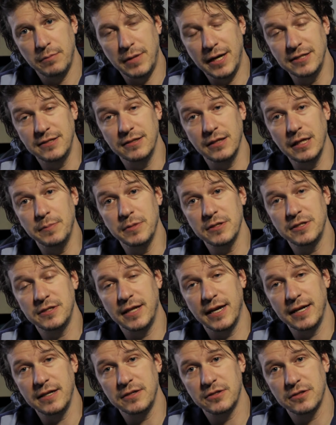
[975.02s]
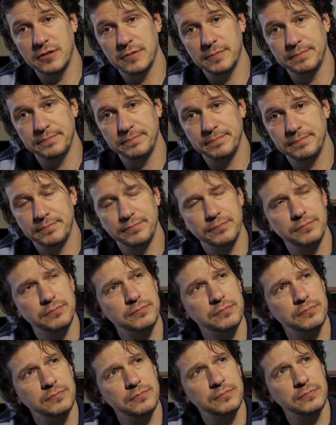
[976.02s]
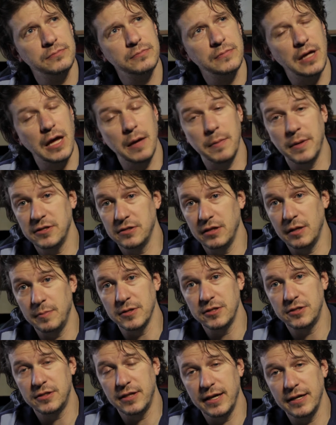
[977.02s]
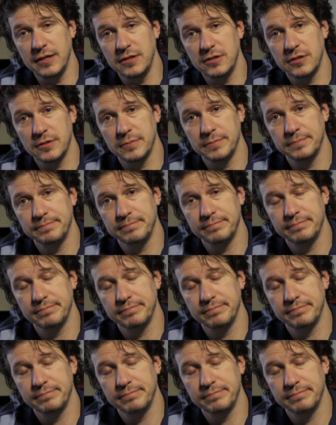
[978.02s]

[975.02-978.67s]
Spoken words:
My sleepless nights and my sleepless days.